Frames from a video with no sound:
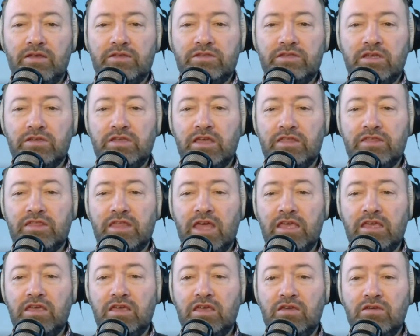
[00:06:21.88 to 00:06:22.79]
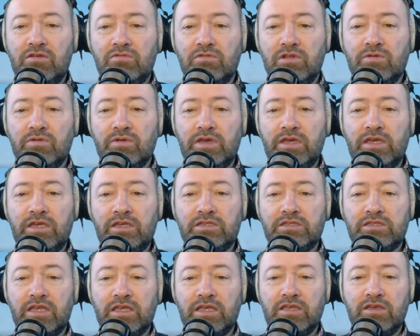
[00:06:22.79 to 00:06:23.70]
So yeah, thank you, Louise.
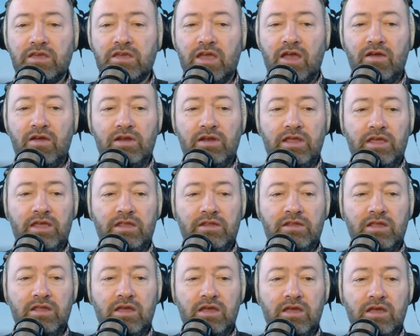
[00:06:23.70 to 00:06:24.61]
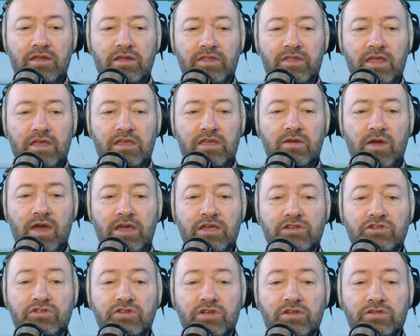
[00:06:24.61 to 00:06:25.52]
Thank you, Carolyn. Thank you,
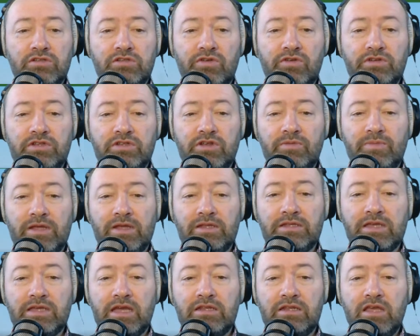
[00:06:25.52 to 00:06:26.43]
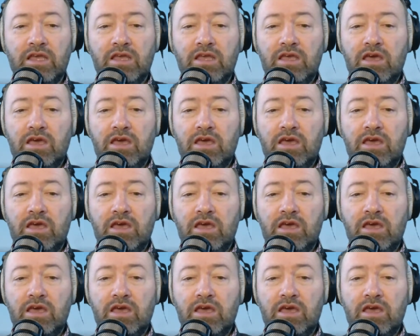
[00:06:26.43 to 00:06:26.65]
Adrian. Sorry to hear about your dad.